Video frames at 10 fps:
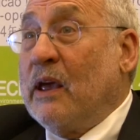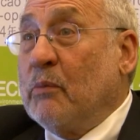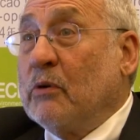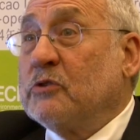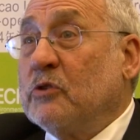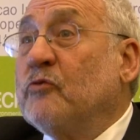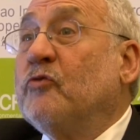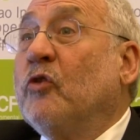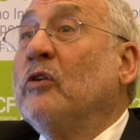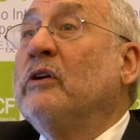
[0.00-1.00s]
able to
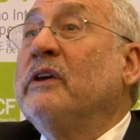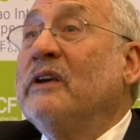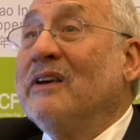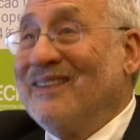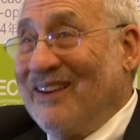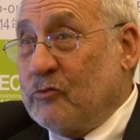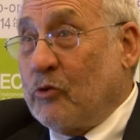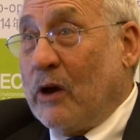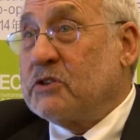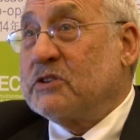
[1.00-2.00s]
fully
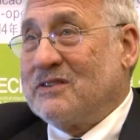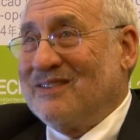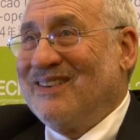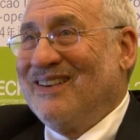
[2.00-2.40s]
address